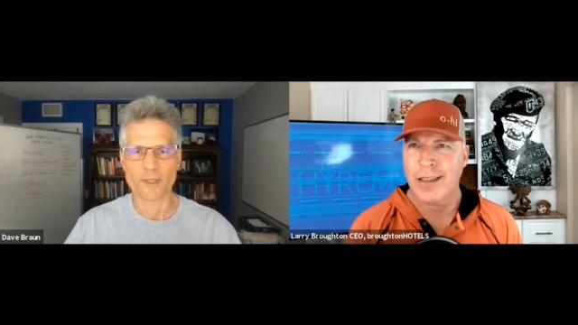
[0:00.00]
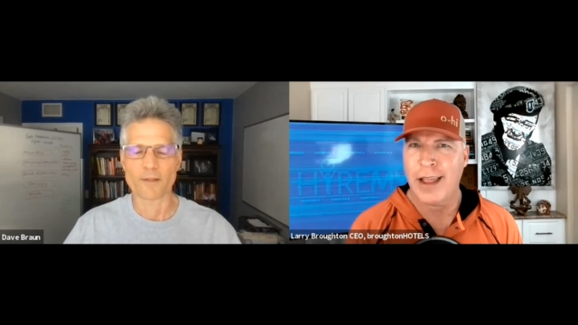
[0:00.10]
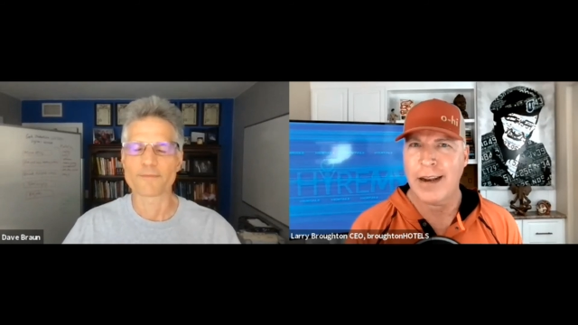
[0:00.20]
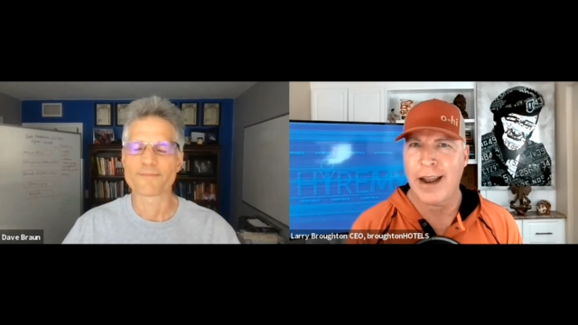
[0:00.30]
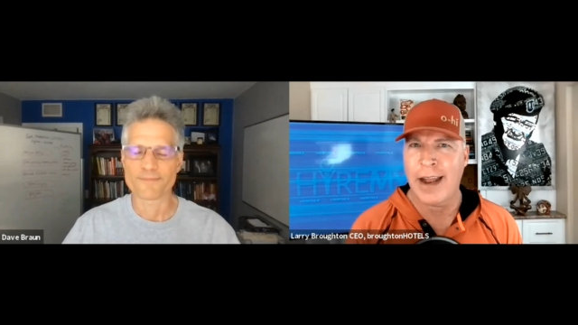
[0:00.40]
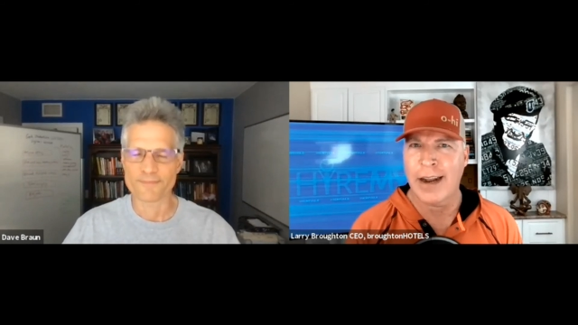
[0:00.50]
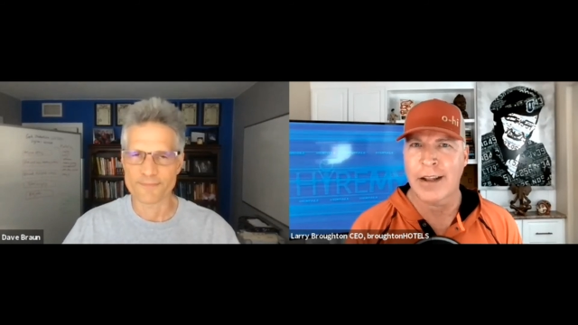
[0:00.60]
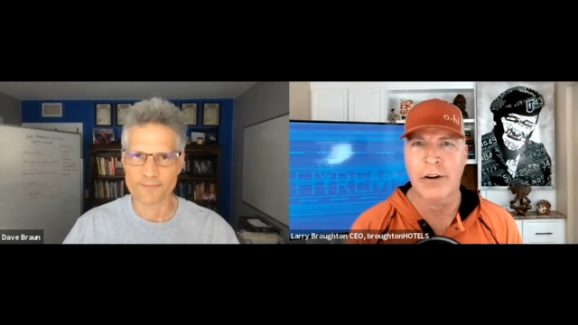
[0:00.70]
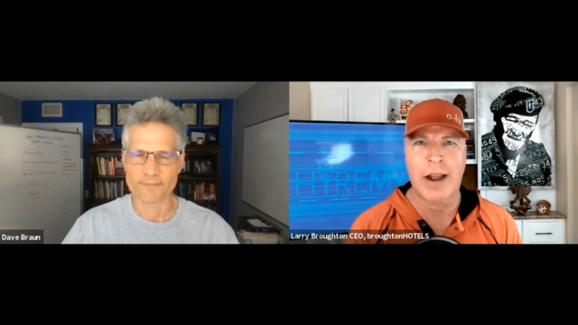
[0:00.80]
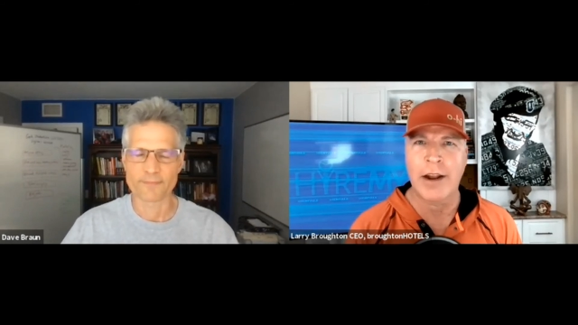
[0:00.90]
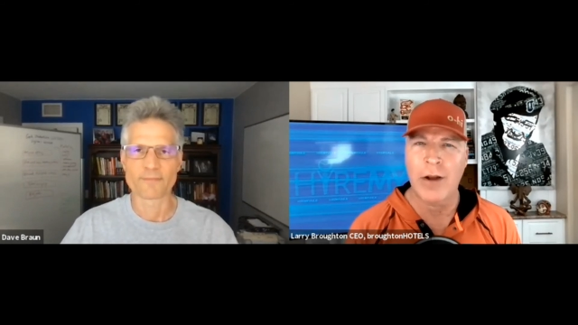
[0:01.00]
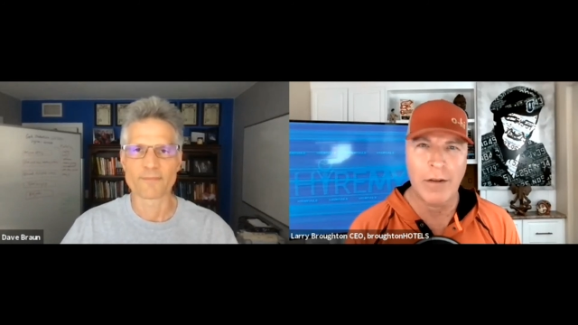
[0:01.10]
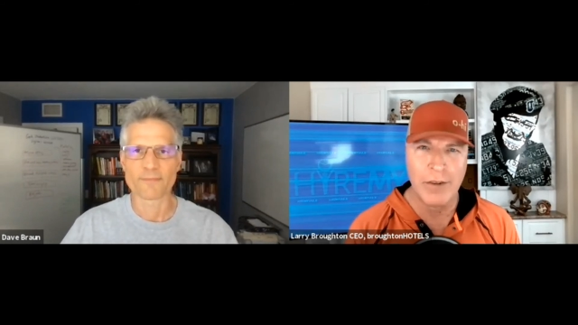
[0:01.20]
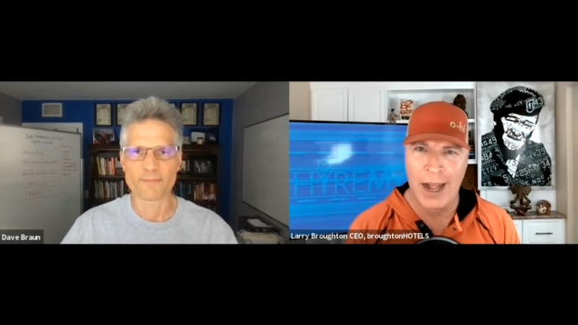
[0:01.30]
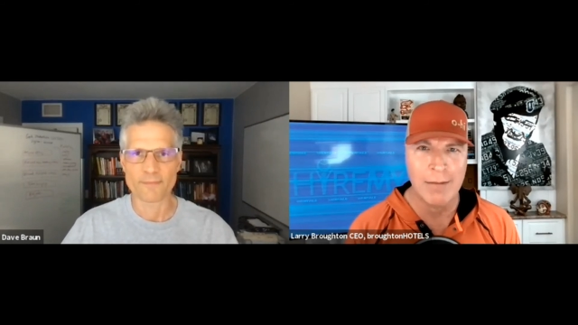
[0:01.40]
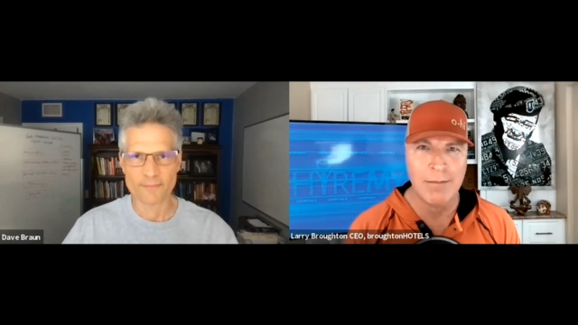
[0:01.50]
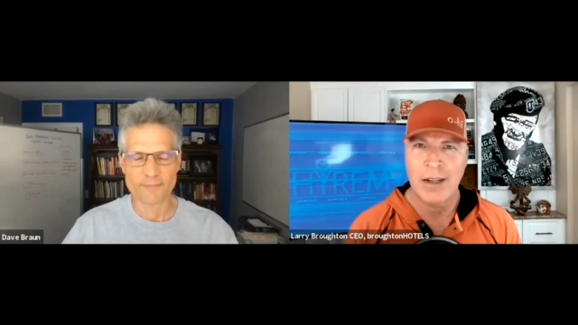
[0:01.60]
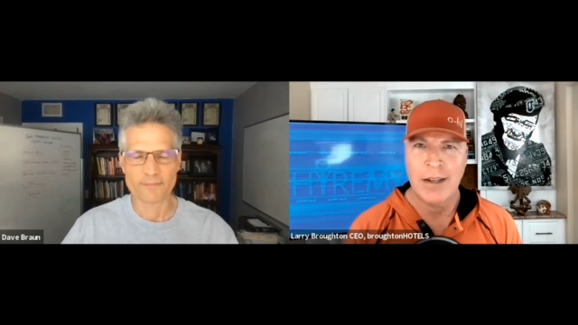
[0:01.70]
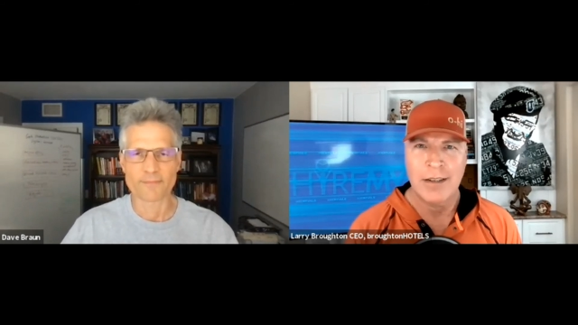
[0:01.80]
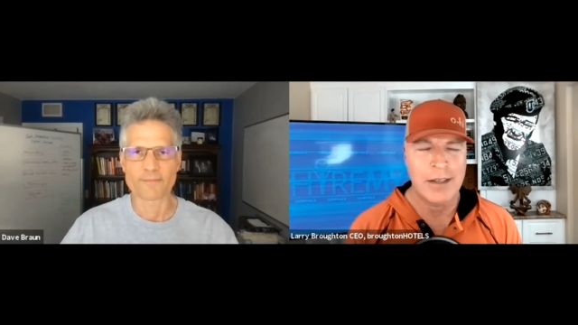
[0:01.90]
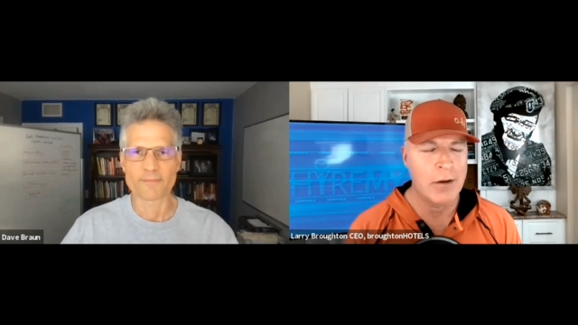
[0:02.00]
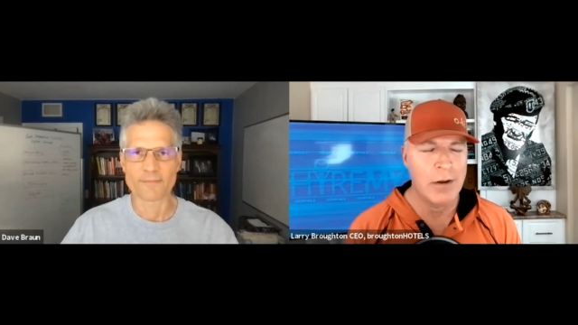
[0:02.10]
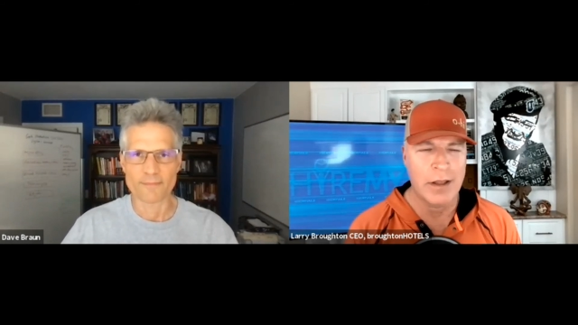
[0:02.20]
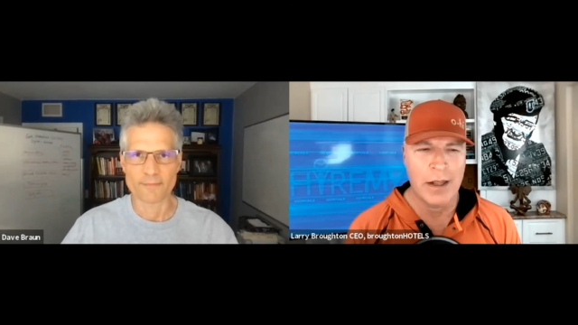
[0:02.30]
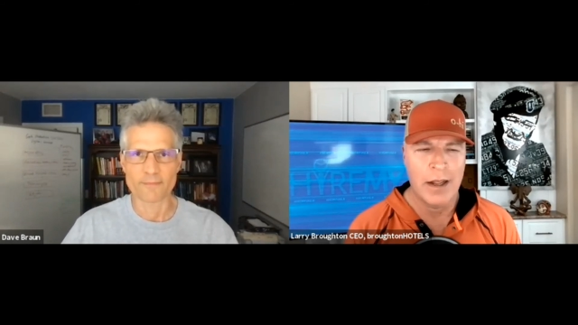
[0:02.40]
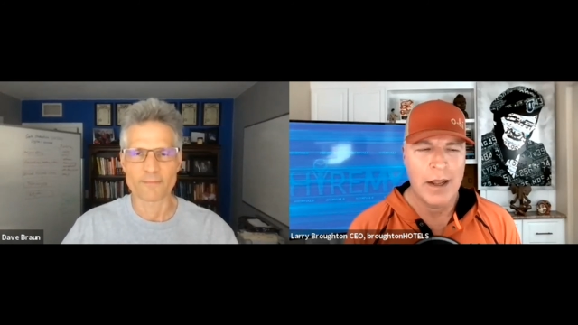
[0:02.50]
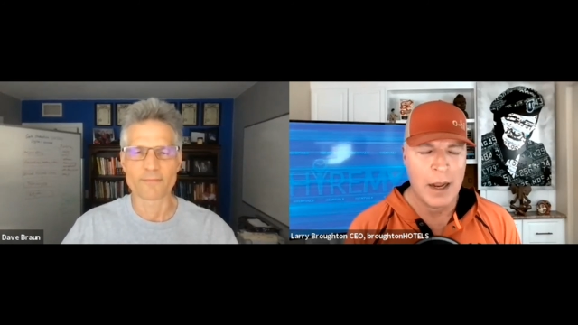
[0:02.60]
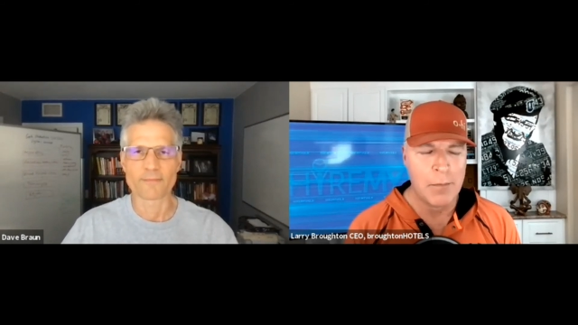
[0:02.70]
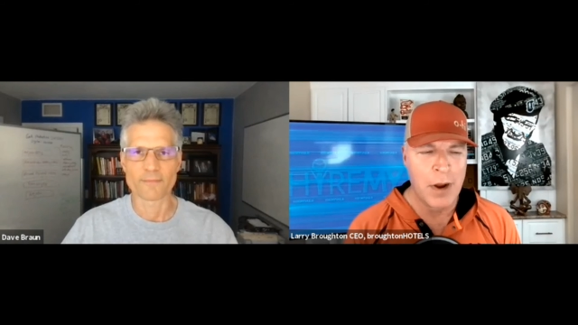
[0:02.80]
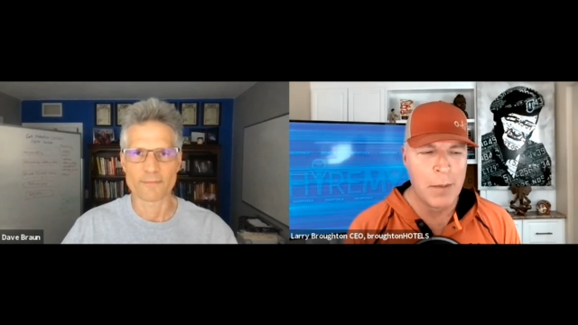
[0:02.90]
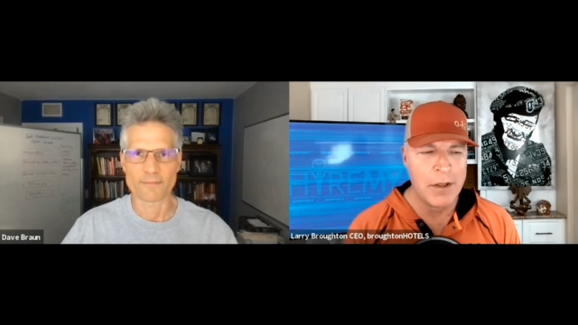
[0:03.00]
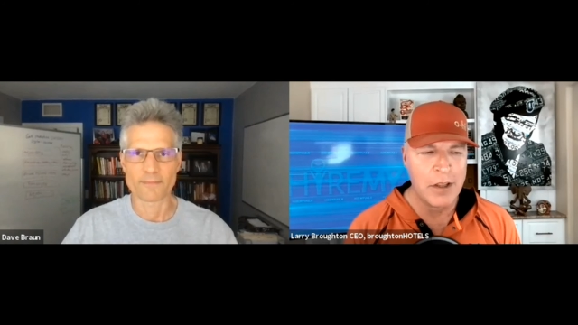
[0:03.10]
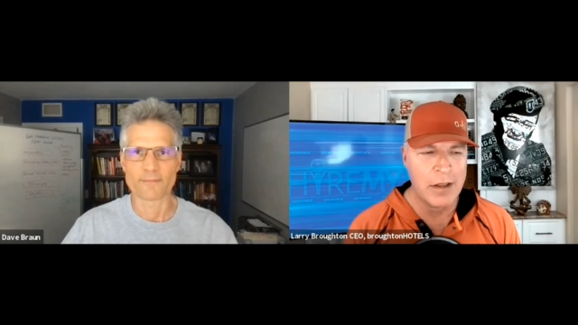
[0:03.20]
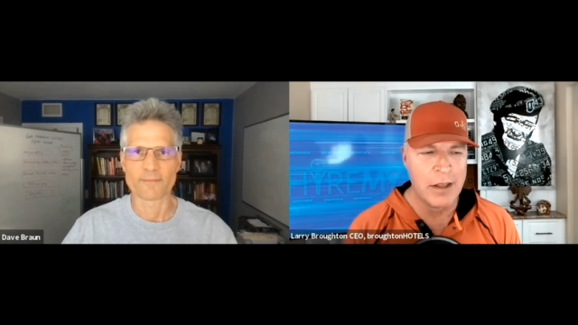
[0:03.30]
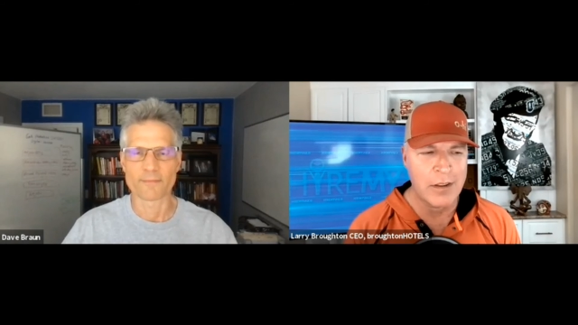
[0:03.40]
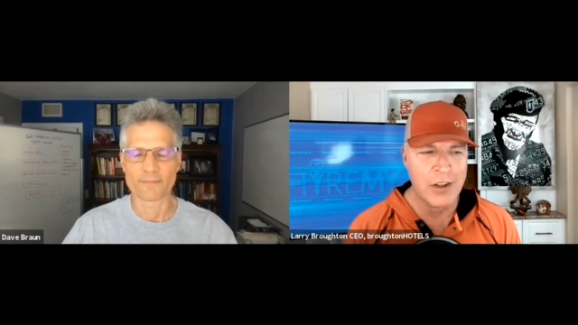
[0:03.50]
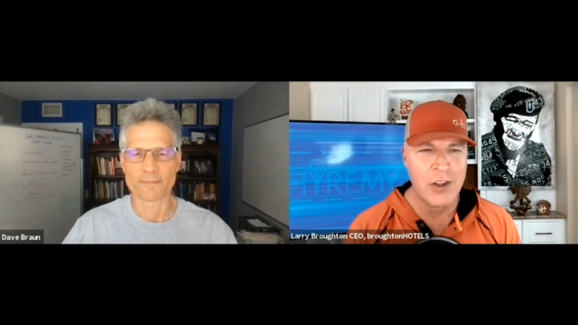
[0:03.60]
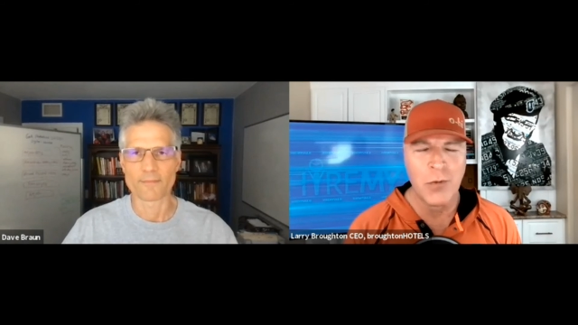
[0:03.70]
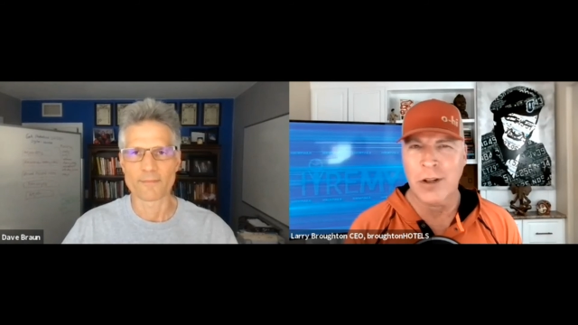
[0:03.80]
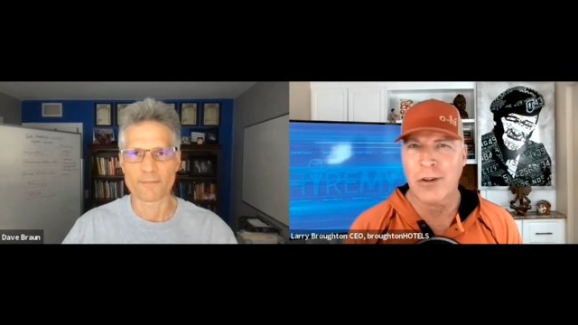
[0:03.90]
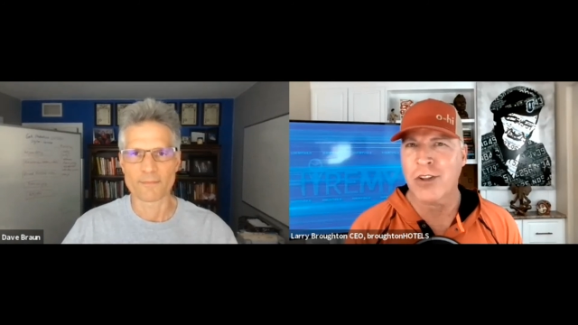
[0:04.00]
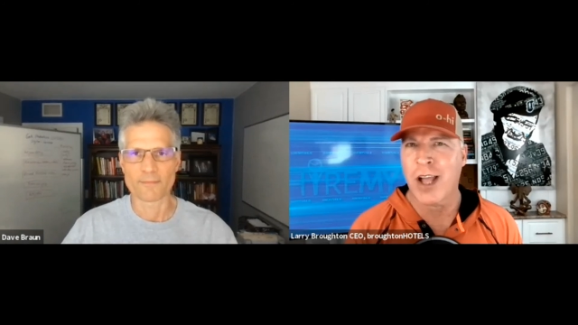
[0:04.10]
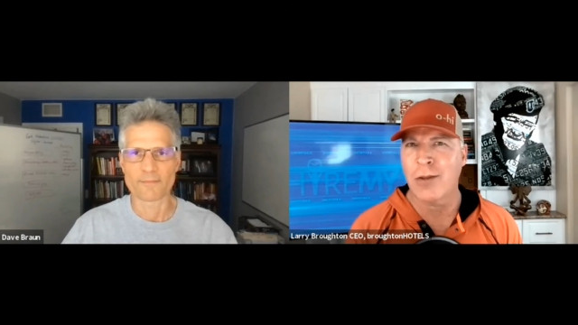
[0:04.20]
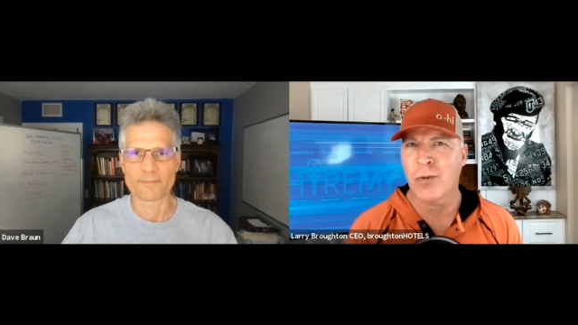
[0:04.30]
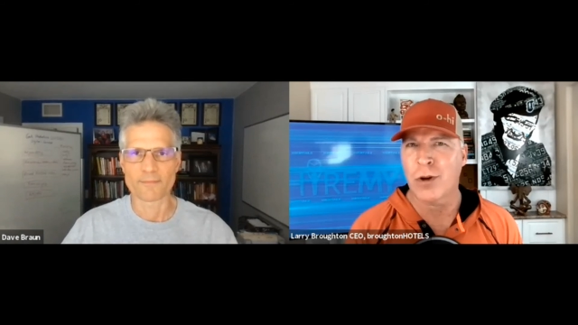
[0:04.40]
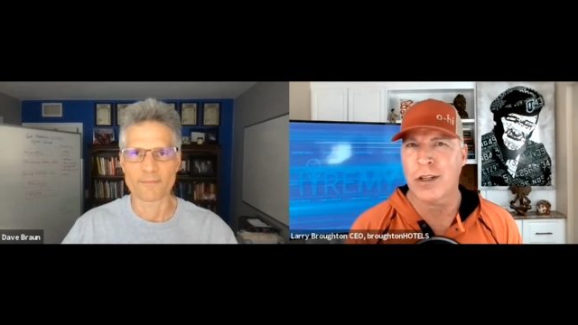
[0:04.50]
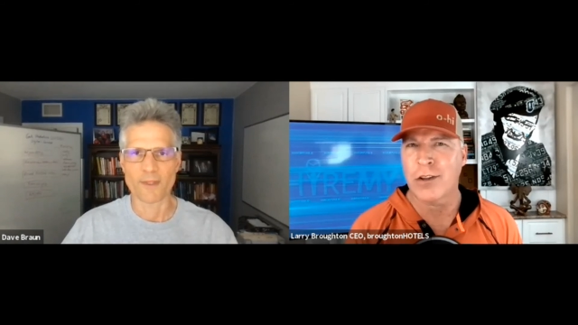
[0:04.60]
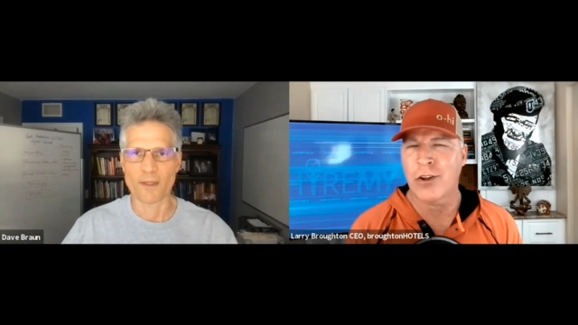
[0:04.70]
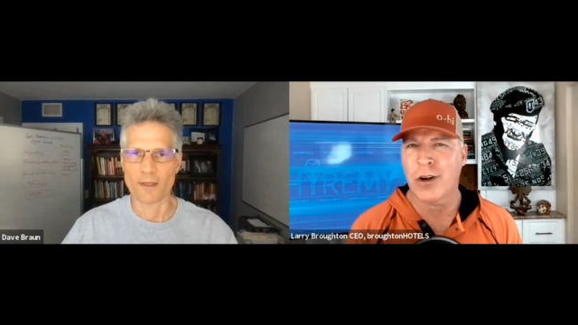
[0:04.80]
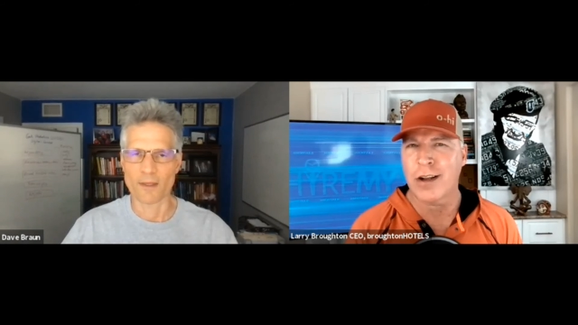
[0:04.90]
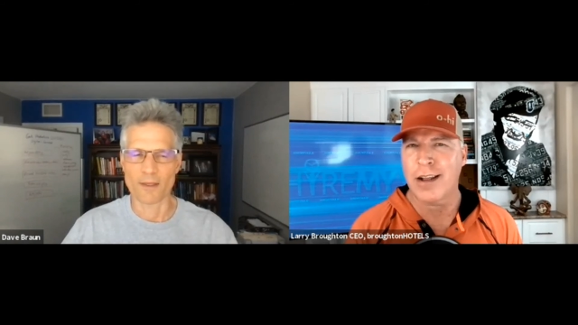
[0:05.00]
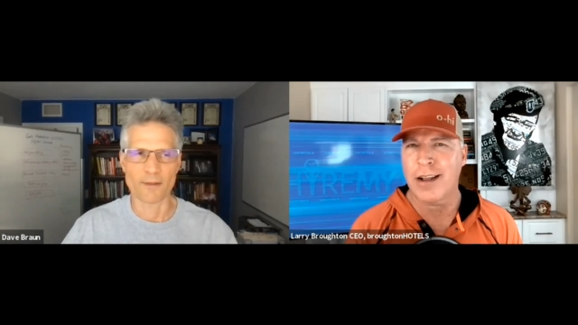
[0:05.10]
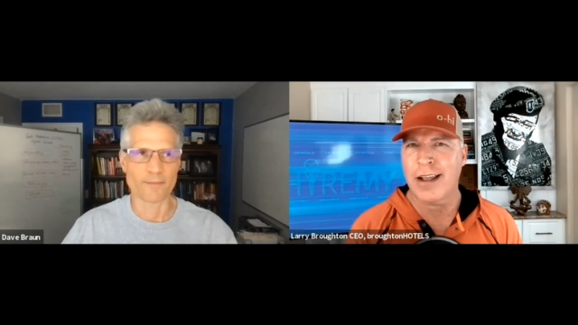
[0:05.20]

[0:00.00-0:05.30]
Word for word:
Speaker 1: They can handle it, or I don't have time to deal with it. I promise you this. This is one of those times where your yeah.